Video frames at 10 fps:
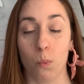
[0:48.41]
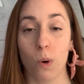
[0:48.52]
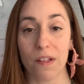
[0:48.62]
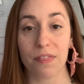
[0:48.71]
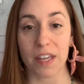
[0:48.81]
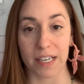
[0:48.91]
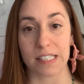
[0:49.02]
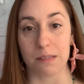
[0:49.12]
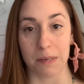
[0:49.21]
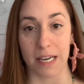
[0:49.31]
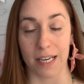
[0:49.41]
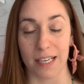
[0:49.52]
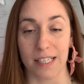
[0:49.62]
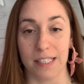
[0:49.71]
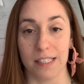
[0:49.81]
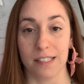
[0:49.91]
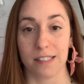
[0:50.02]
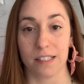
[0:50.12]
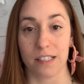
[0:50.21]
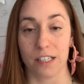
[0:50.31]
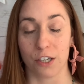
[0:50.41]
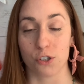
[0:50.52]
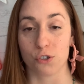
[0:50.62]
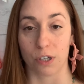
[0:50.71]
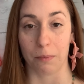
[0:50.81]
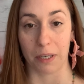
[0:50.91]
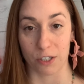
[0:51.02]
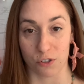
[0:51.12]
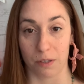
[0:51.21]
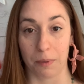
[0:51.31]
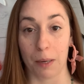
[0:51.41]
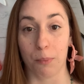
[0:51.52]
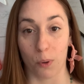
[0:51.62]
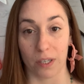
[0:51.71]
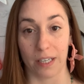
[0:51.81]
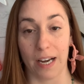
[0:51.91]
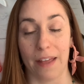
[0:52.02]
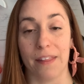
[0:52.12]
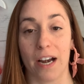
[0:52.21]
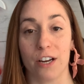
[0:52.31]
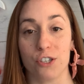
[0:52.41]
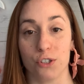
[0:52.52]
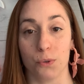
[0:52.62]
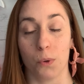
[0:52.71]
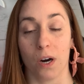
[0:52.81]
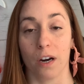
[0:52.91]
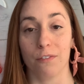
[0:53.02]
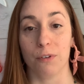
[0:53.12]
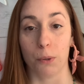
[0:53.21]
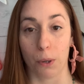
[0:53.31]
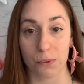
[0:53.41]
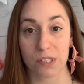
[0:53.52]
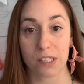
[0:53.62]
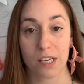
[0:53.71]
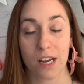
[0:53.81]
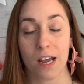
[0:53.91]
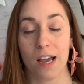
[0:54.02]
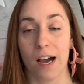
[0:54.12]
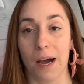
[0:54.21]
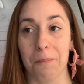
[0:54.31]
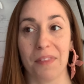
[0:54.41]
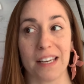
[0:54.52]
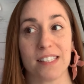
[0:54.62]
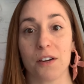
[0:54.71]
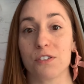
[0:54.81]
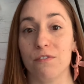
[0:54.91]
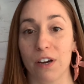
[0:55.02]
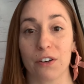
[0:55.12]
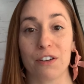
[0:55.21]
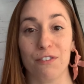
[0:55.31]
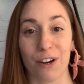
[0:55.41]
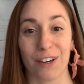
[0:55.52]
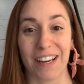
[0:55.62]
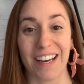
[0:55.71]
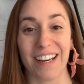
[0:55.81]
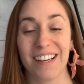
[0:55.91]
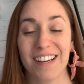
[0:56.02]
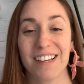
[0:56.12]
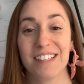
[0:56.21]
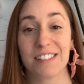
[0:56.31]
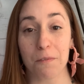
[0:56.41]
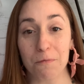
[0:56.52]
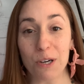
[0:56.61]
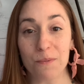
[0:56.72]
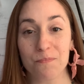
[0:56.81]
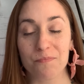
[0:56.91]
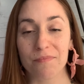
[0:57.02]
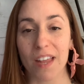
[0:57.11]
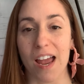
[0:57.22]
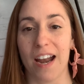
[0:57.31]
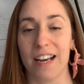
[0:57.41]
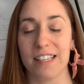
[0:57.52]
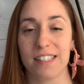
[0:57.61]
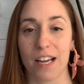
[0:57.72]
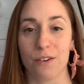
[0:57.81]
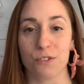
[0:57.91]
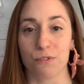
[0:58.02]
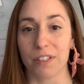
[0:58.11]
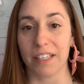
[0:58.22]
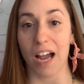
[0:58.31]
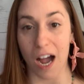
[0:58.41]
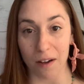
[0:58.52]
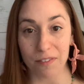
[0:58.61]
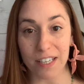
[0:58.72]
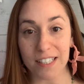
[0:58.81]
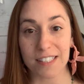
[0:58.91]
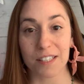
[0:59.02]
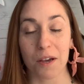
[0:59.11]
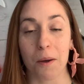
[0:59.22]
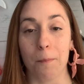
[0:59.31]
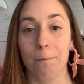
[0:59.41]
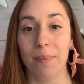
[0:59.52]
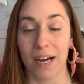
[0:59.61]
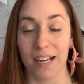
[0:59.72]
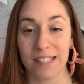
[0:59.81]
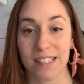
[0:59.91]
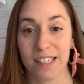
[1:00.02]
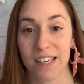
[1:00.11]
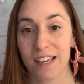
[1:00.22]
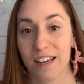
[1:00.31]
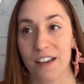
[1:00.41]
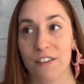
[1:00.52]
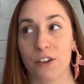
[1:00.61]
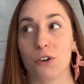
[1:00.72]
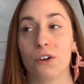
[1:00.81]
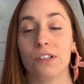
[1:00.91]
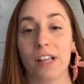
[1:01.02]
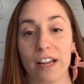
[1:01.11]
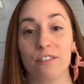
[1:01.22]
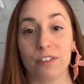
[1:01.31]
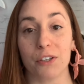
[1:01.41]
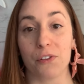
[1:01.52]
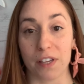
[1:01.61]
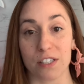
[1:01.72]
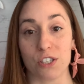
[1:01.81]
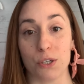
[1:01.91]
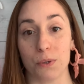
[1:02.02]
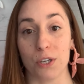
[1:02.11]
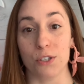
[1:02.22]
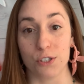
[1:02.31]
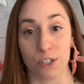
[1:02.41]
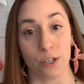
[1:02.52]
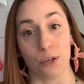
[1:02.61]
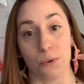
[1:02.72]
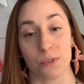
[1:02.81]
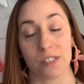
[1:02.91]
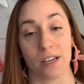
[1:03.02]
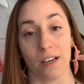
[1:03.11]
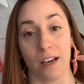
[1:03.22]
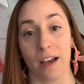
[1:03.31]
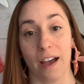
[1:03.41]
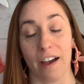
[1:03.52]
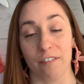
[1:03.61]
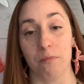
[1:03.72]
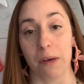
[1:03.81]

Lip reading: one thing to me is extremely important, and that is your photos. That sounds very, very simple and it sounds really obvious, but there are a lot of little things that you can do to have